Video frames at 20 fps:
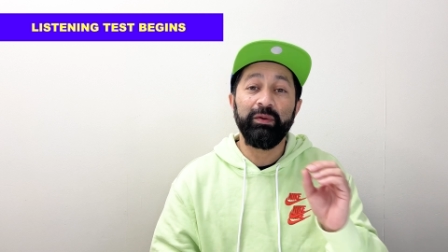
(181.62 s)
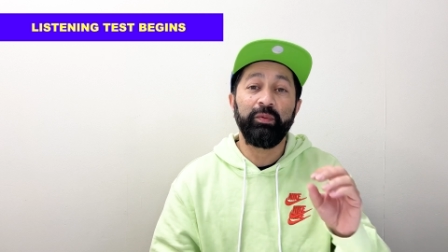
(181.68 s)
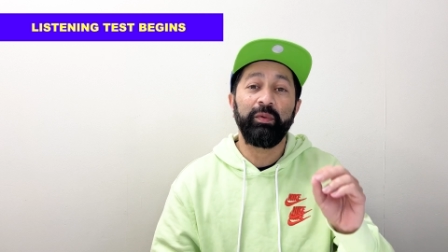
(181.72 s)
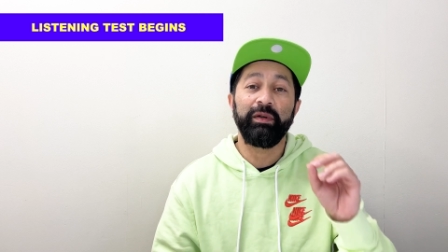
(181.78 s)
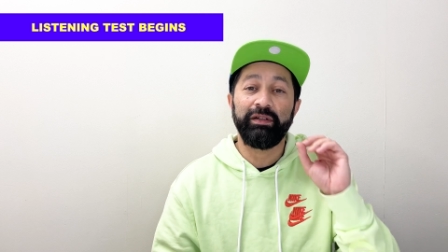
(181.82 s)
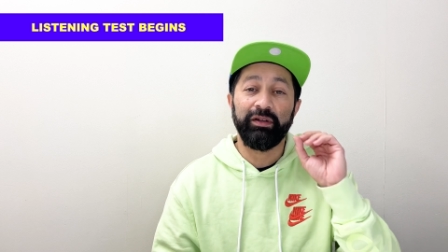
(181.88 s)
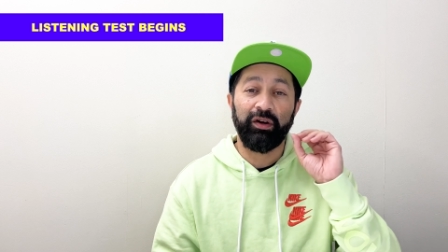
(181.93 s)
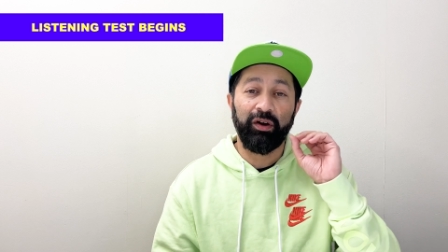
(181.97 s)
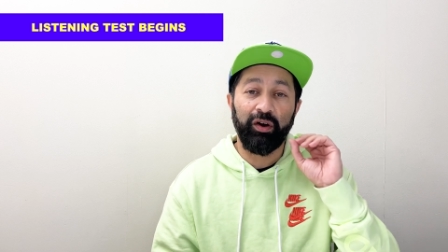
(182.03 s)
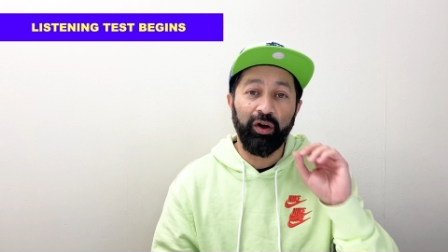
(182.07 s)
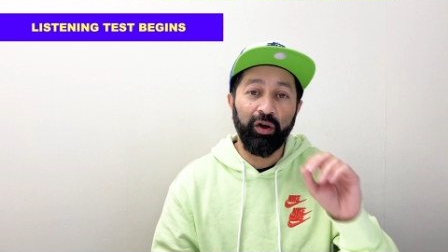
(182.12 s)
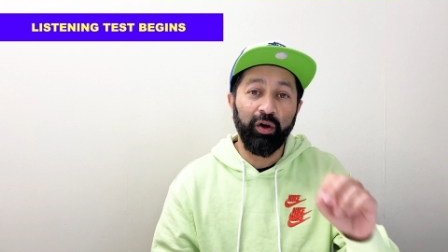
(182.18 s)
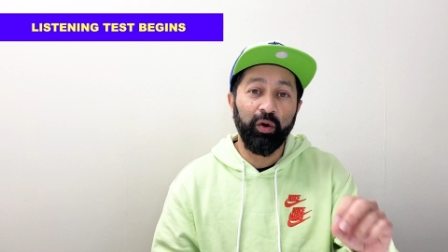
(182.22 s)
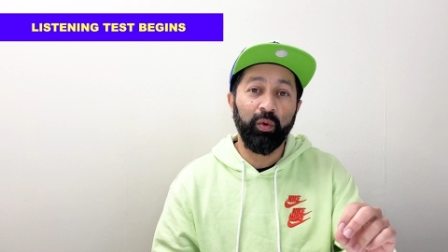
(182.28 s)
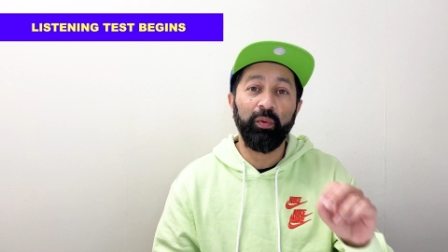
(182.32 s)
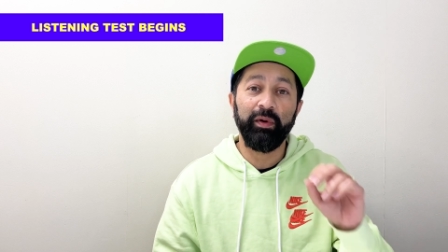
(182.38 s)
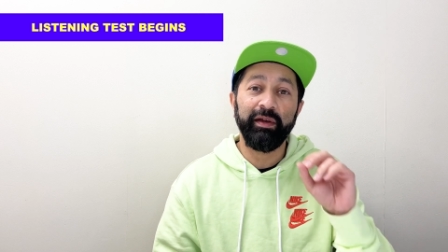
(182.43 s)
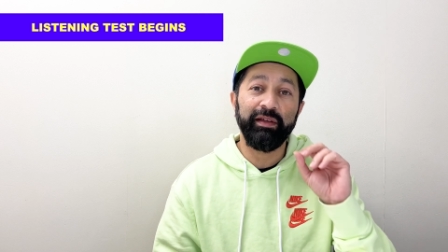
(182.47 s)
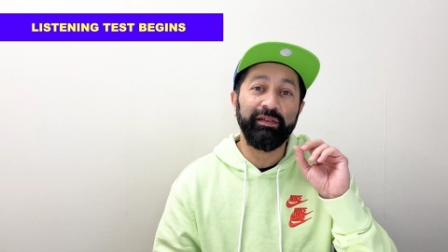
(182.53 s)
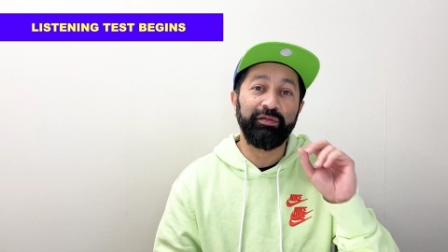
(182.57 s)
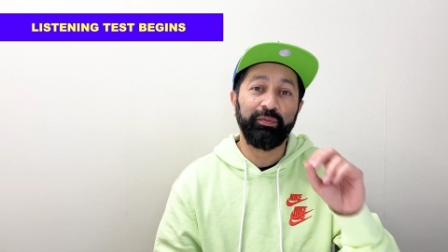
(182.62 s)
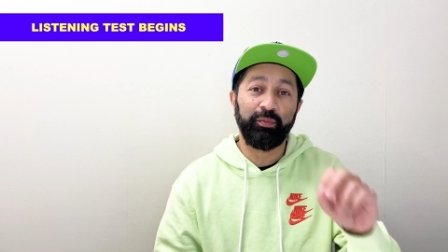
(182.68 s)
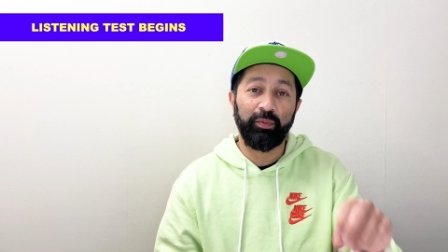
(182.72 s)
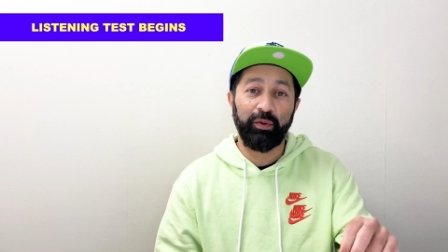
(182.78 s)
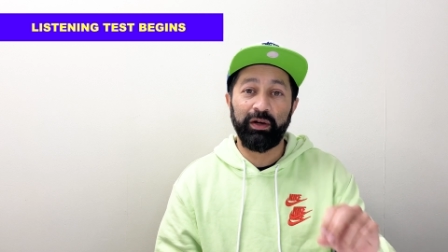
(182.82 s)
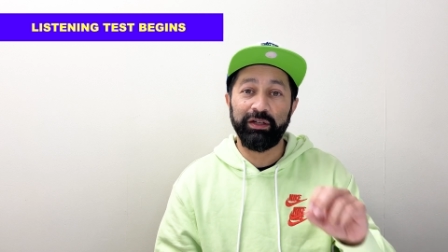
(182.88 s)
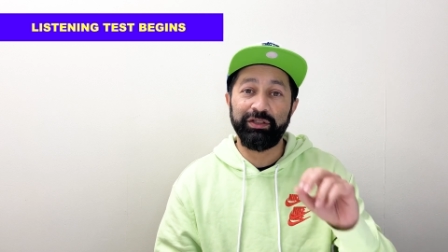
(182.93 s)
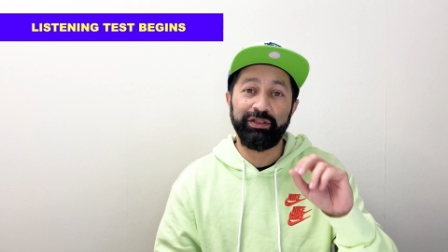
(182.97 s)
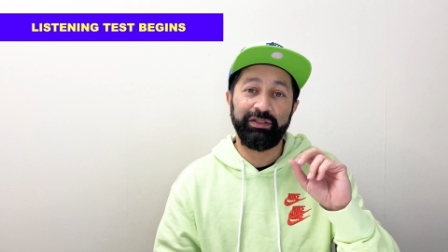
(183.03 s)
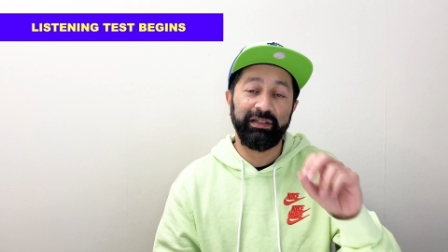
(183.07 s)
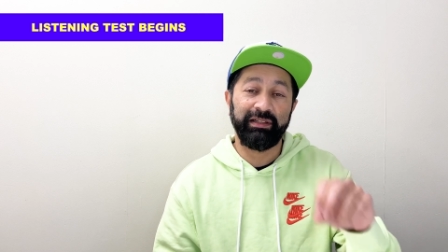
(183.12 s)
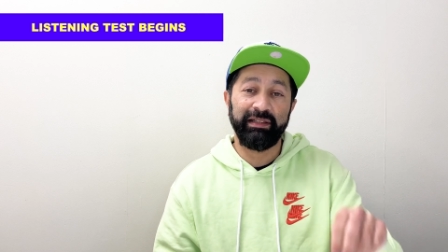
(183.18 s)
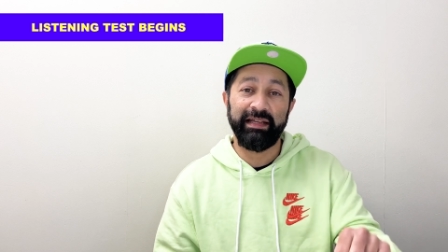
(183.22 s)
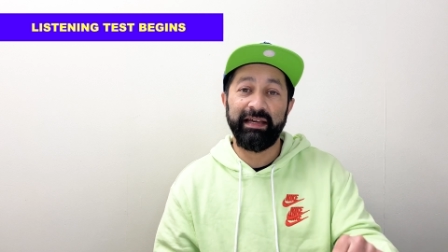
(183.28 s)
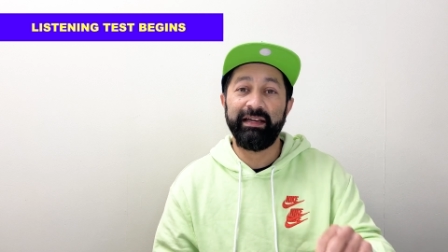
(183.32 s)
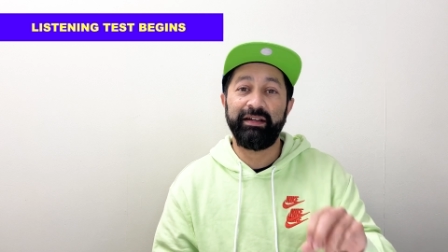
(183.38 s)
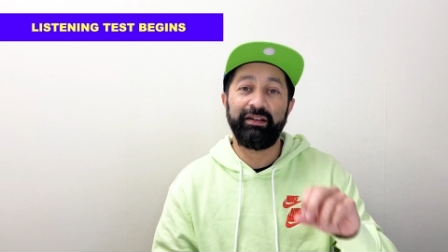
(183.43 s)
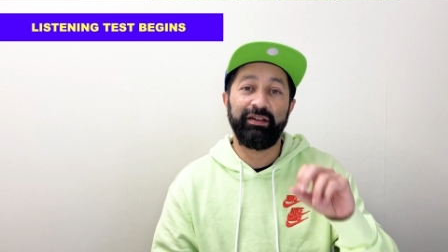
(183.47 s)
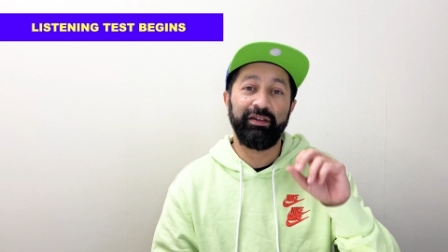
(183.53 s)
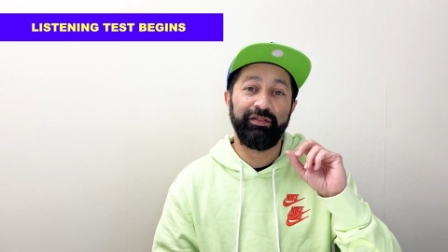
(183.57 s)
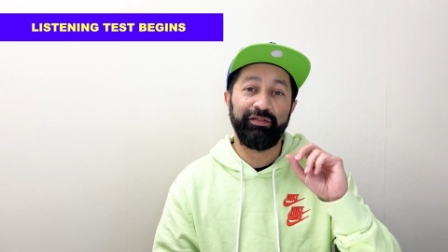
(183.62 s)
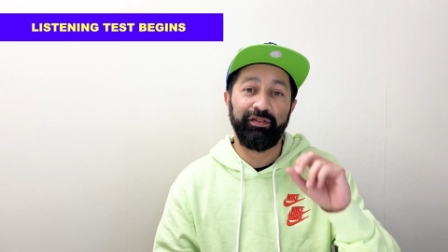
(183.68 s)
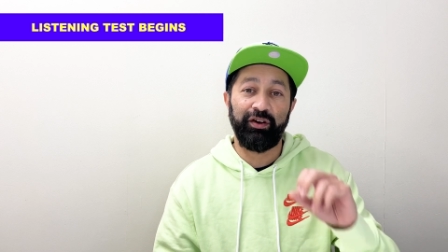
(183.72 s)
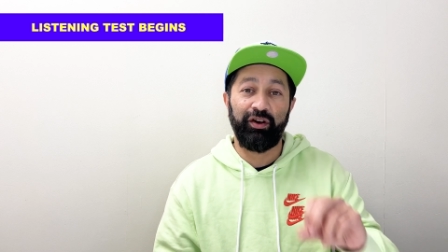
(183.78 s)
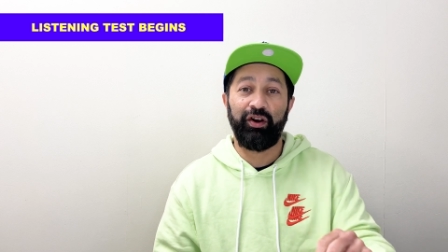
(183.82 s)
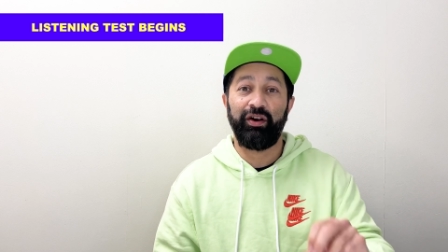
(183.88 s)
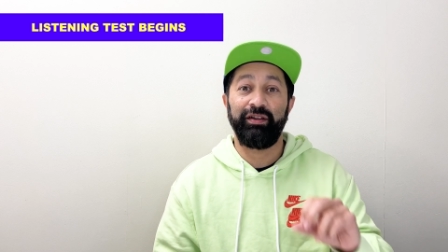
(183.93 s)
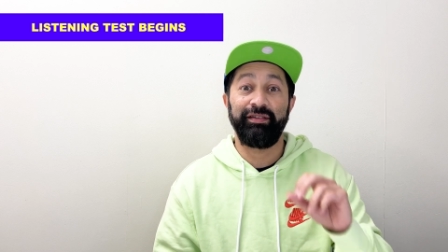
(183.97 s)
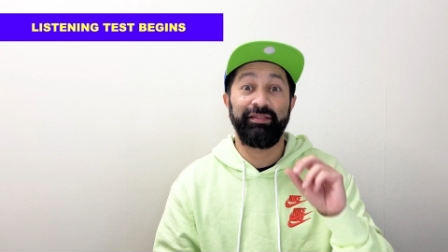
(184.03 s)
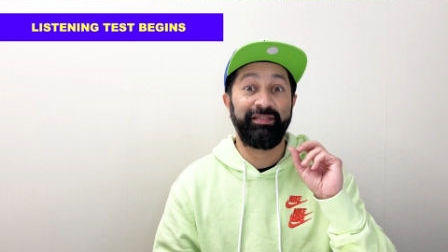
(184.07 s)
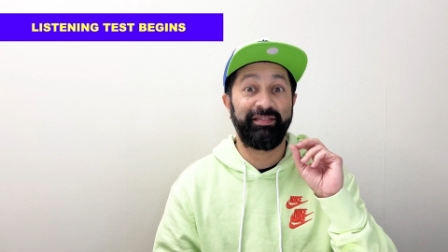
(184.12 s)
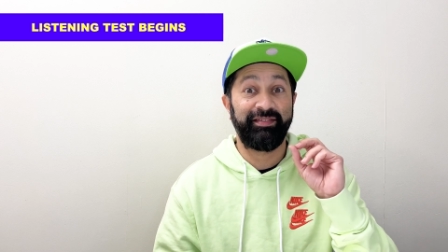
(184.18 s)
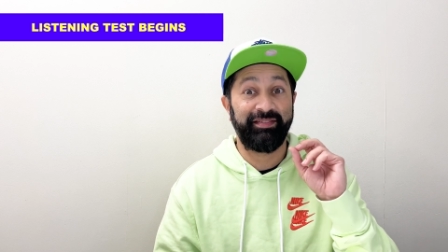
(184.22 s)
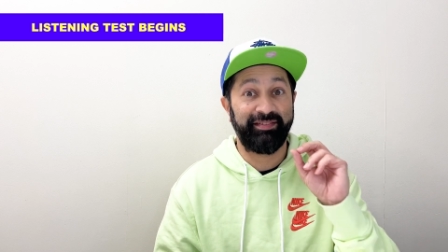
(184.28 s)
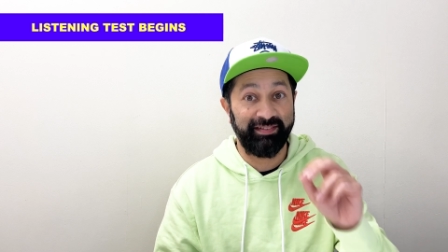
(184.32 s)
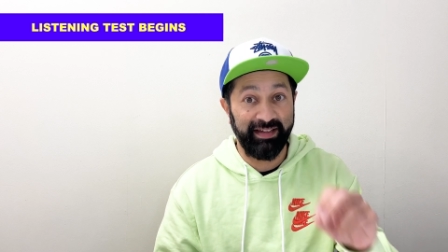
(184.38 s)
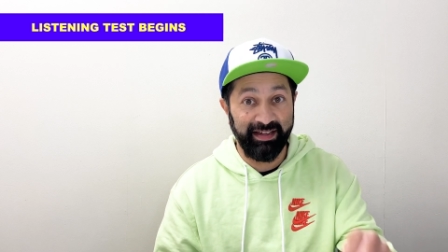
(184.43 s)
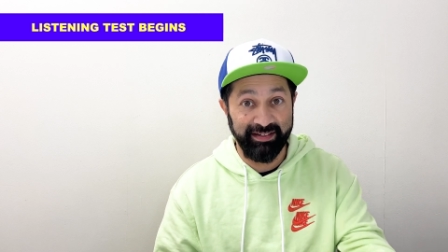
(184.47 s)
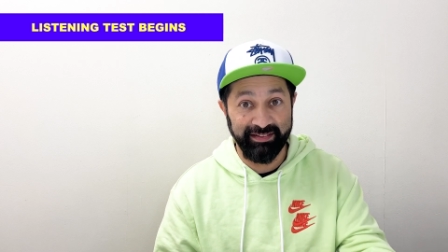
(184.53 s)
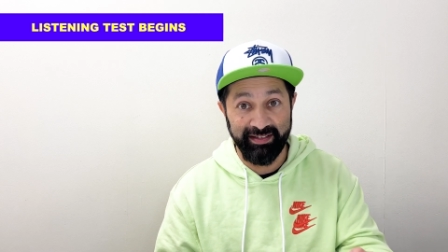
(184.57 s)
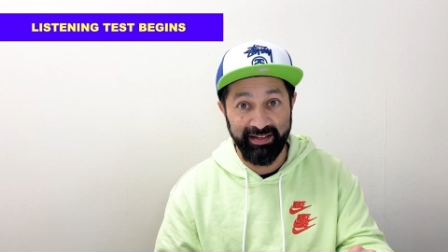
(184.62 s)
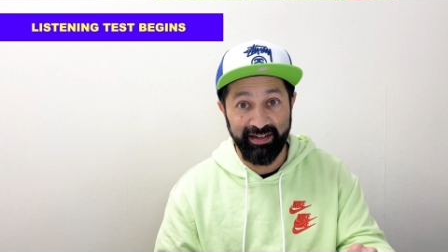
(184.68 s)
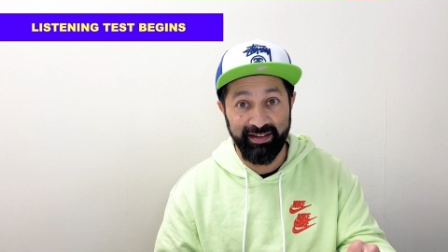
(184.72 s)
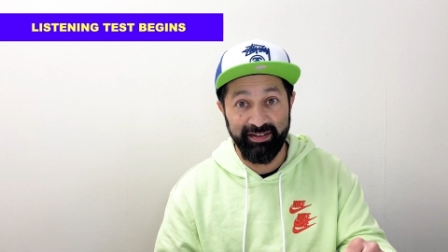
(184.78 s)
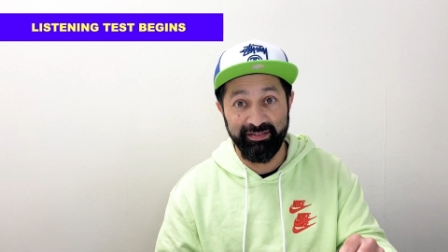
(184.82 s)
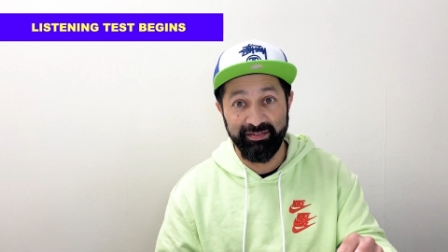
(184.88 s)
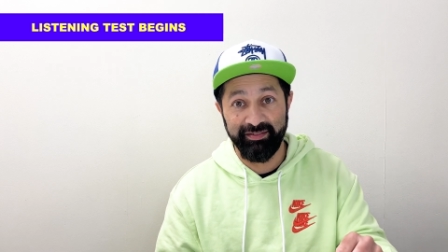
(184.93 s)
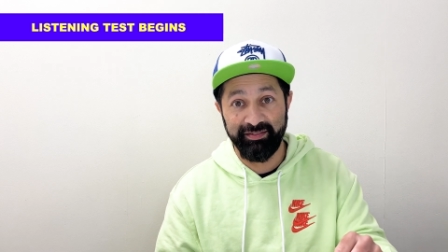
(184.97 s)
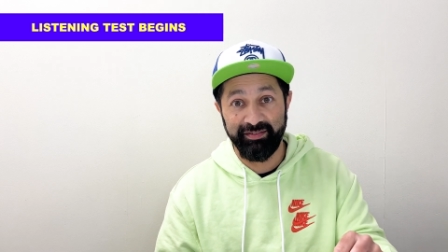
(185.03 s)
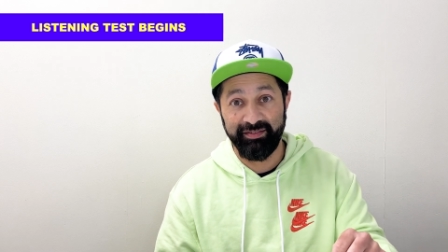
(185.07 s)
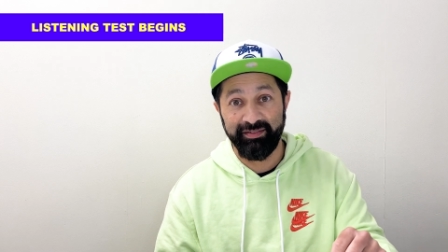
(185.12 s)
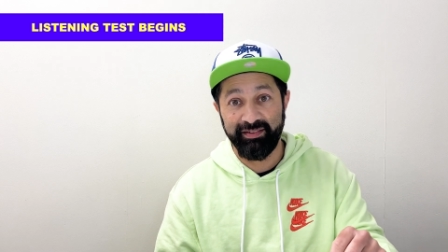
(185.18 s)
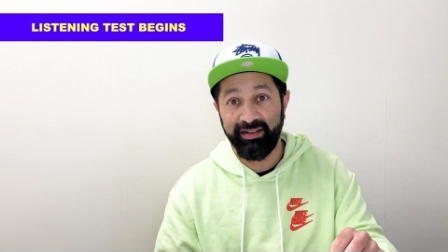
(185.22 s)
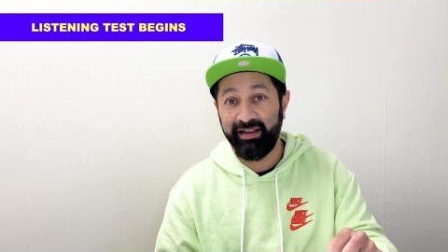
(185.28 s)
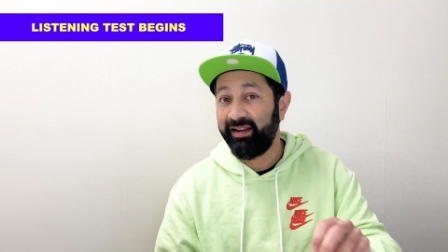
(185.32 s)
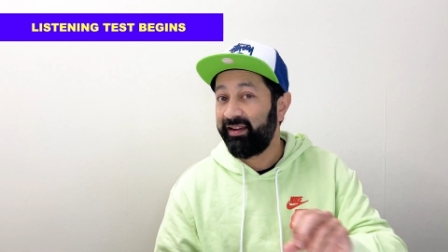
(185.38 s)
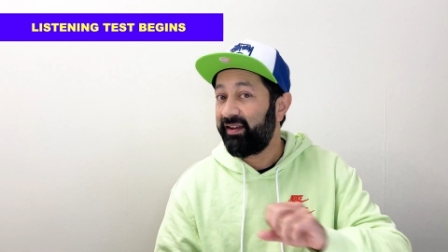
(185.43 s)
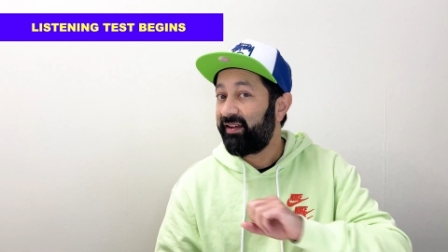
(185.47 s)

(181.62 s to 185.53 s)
would always watch the Lakers on Sundays.